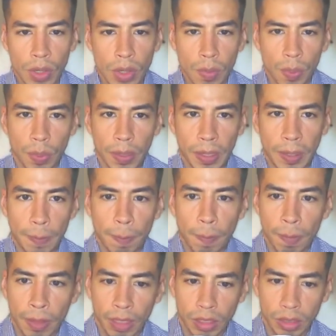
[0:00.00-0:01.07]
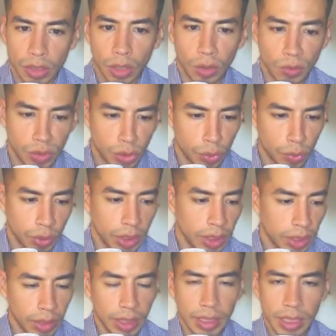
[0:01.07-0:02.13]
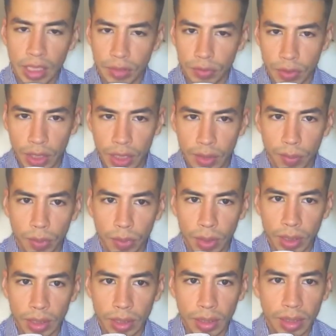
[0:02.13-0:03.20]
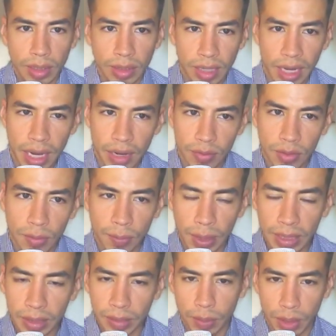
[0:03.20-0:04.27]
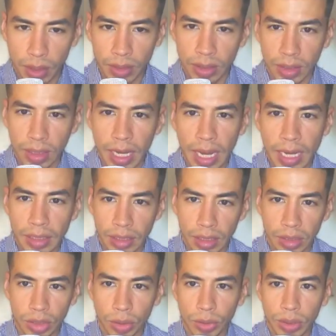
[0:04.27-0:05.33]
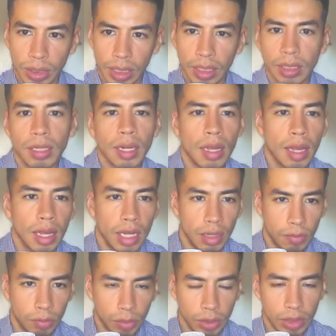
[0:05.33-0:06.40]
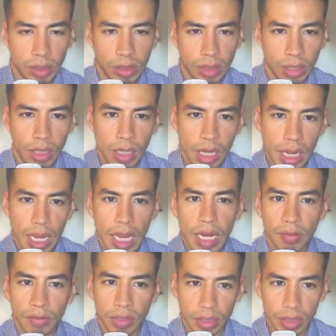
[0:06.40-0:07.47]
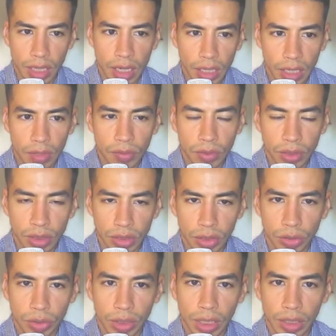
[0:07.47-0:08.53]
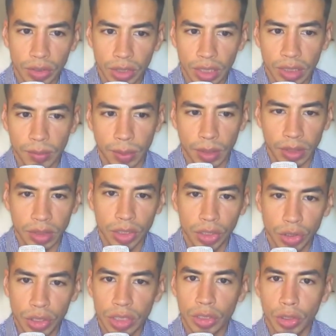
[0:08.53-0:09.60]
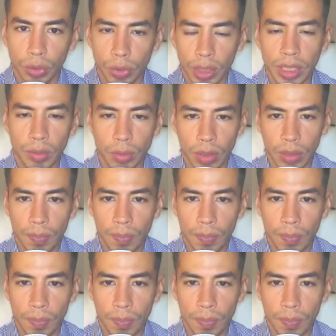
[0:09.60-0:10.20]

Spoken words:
Okay. So to reiterate, it's very important that every bank deposit has an associated invoice. And if there's not an invoice associated to that deposit, you need to create one.